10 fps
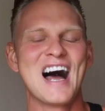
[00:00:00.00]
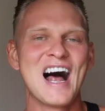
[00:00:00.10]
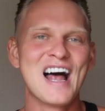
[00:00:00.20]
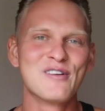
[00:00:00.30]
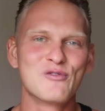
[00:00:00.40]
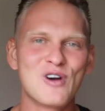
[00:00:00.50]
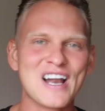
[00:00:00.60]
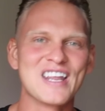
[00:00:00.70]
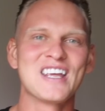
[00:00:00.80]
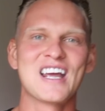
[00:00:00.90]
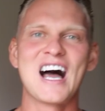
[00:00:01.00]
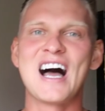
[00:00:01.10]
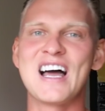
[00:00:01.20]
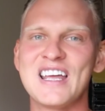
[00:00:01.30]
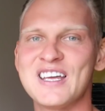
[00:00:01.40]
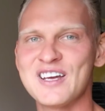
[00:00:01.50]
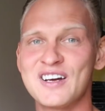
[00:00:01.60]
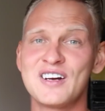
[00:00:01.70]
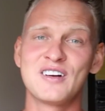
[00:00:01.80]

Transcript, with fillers: I running, I